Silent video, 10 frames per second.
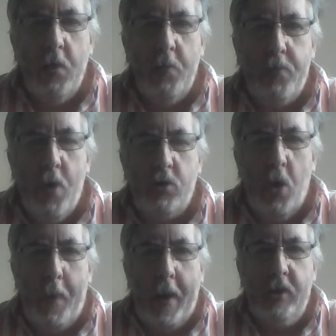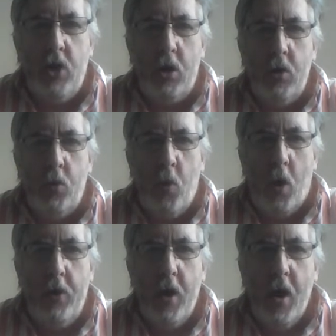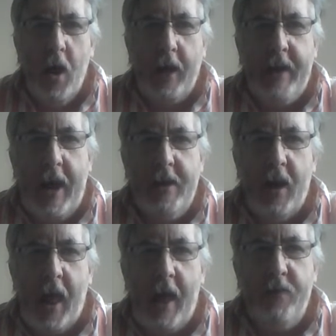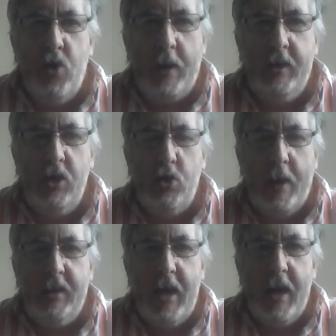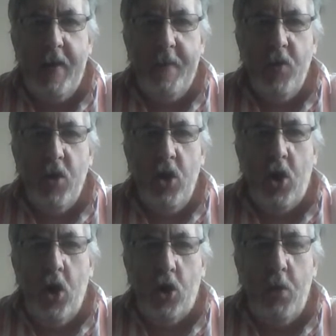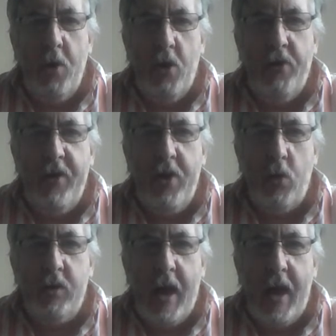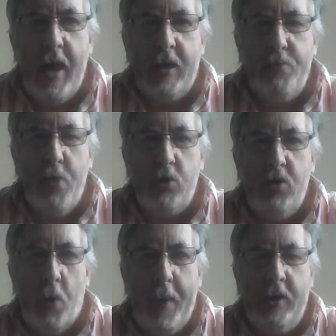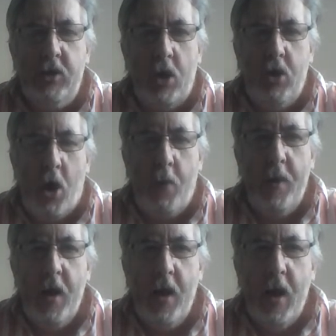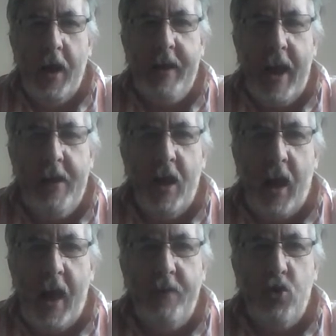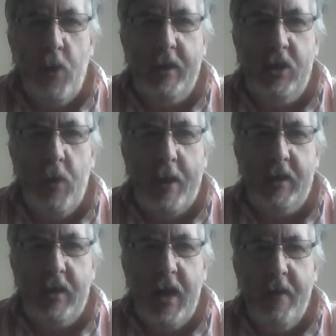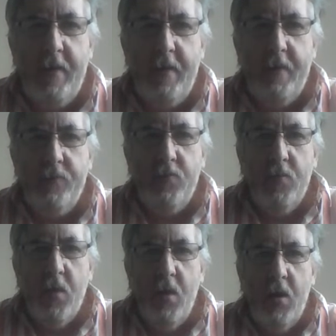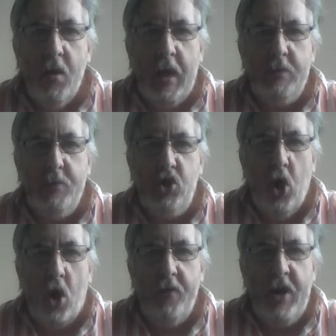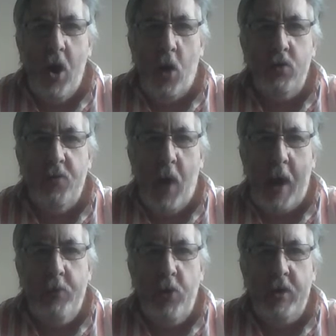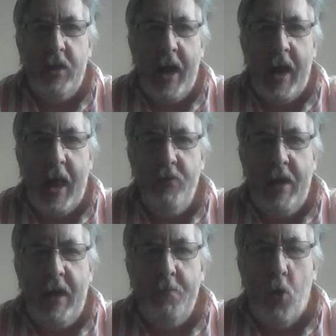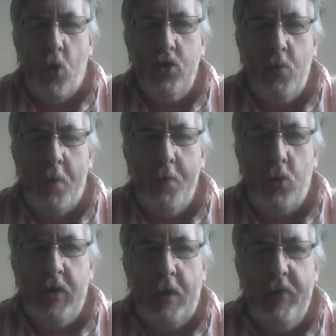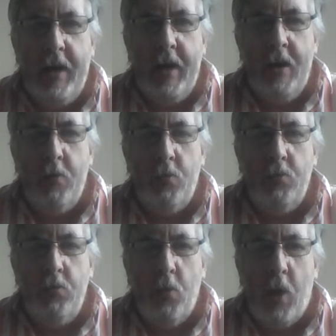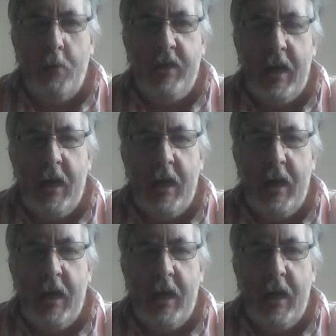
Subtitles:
protopage one, a day in the life 2020. If you look at my other videos there, that's protopage.com, a day in the life 2020. That's my short videos of what I'm doing today, like reading books and what books I'm reading and what I'm sitting